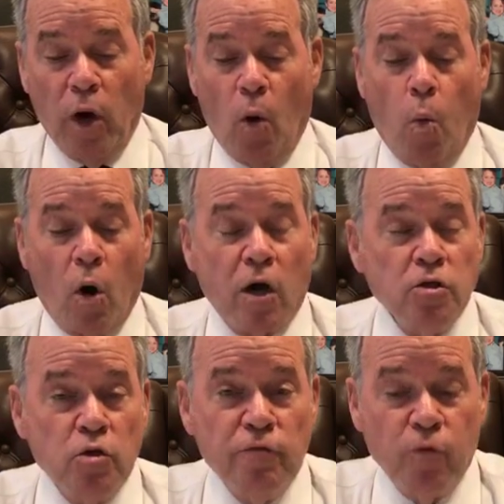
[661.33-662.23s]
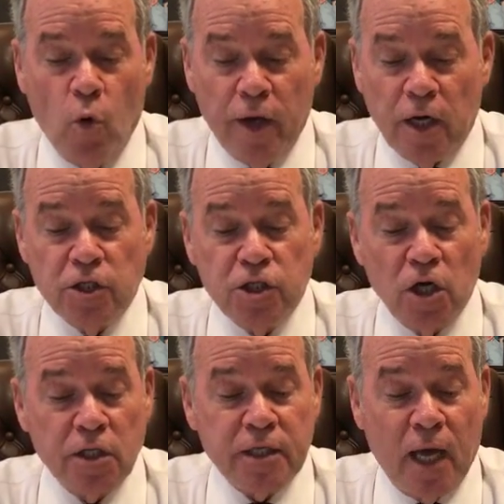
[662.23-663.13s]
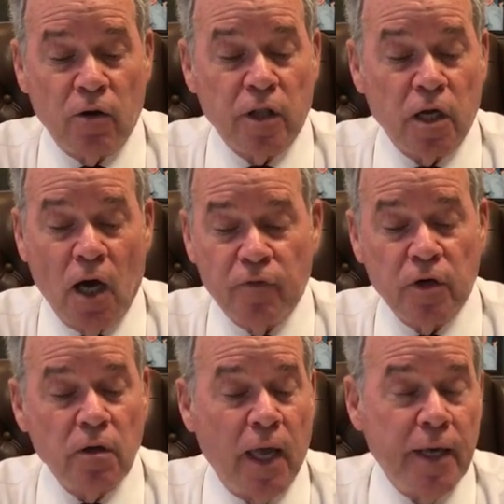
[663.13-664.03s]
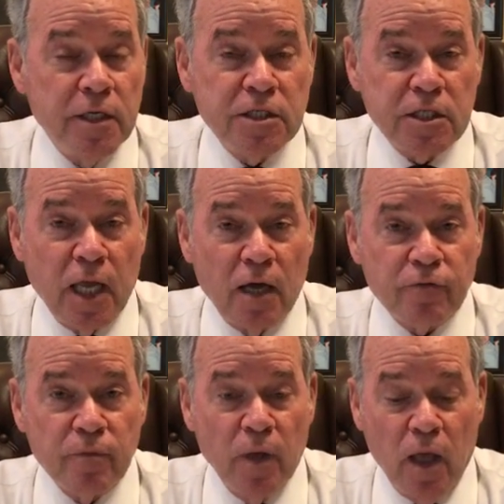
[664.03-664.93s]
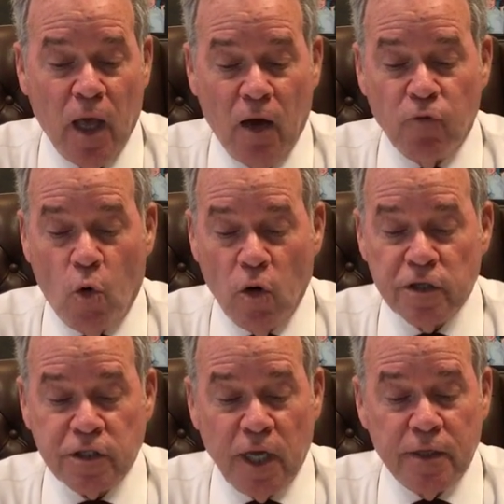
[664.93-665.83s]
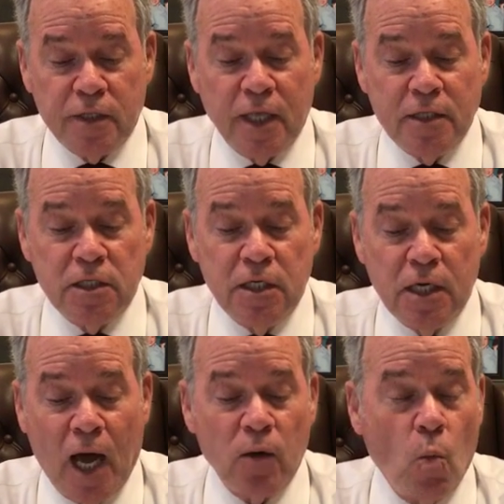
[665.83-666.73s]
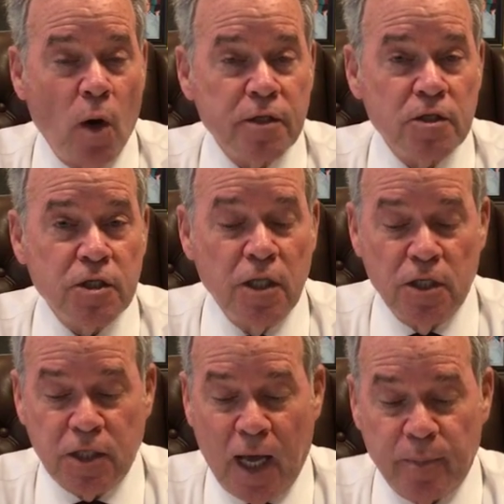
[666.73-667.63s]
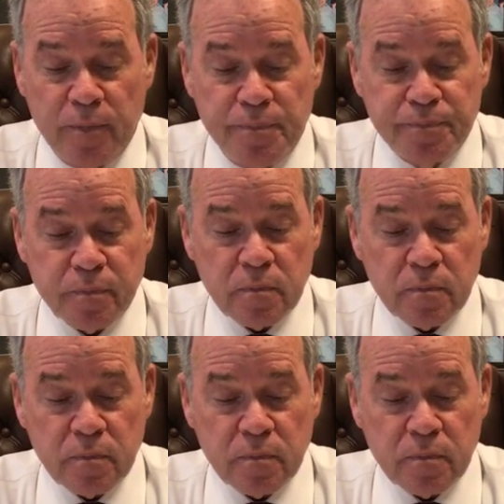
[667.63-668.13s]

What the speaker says: We are working to avoid a shutdown, and the governor and his staff have all said that they did not want to see this happen.